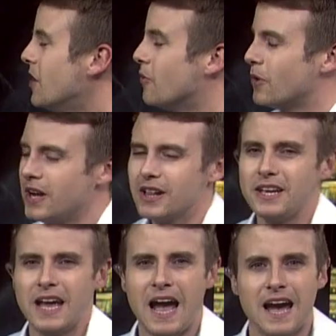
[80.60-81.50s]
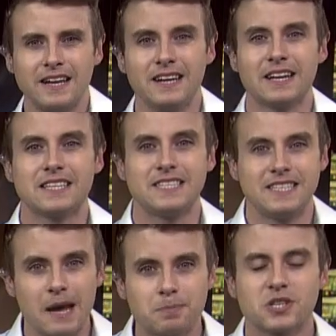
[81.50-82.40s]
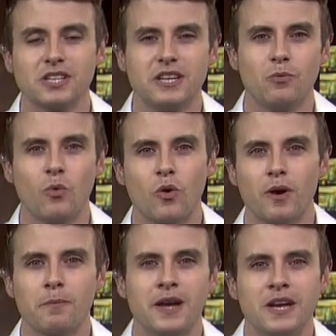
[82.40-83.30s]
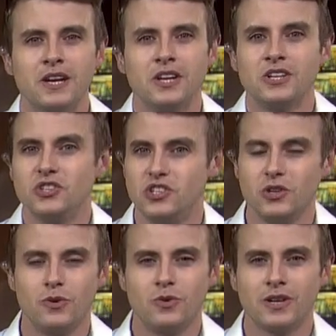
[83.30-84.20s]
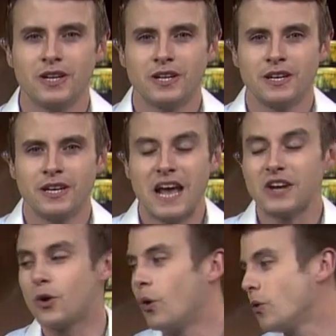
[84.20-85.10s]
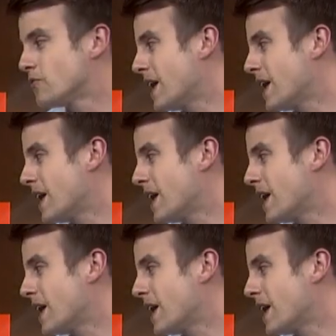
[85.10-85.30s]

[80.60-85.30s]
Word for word: really had an exceptionally warm June, and cold